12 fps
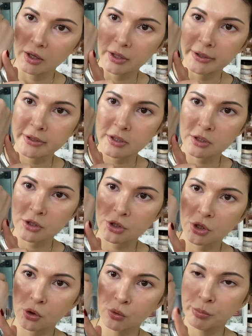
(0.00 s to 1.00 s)
It's
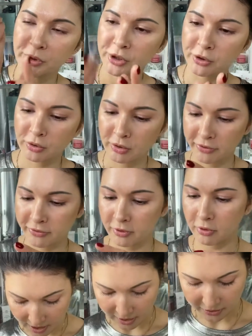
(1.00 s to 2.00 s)
so
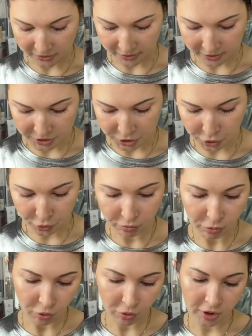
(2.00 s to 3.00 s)
beautiful. And there are two
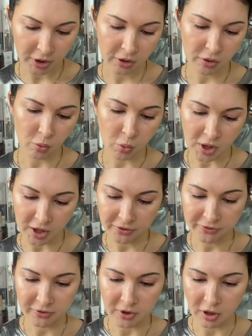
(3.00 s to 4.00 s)
more. One
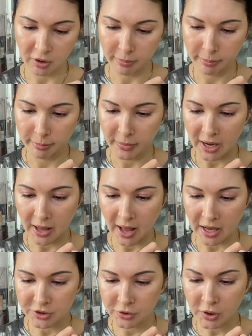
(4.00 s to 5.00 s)
from
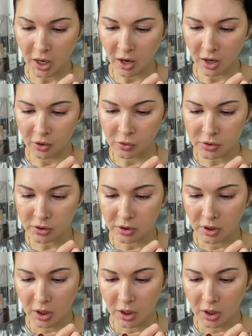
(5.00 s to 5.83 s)
Etude House.